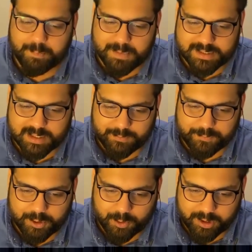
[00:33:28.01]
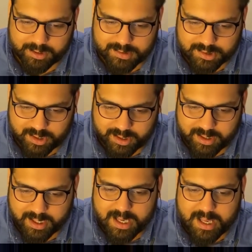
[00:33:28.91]
Miss Love, for your concern,
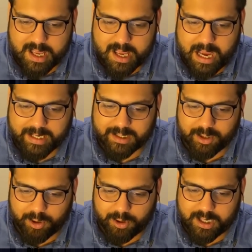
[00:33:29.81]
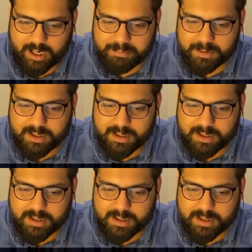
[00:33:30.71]
I can look up